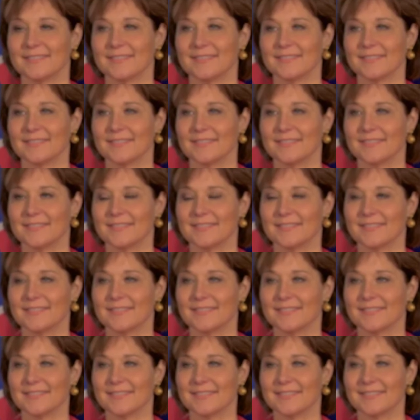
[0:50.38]

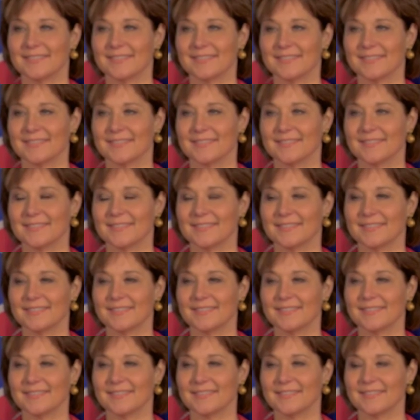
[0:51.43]

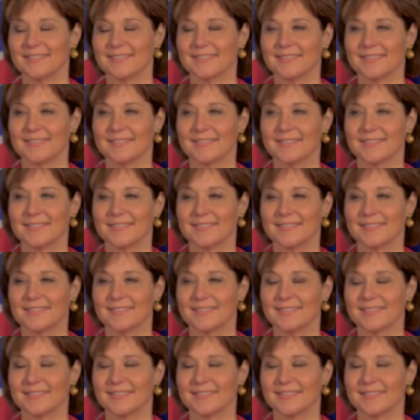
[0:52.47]
The person shown says nothing.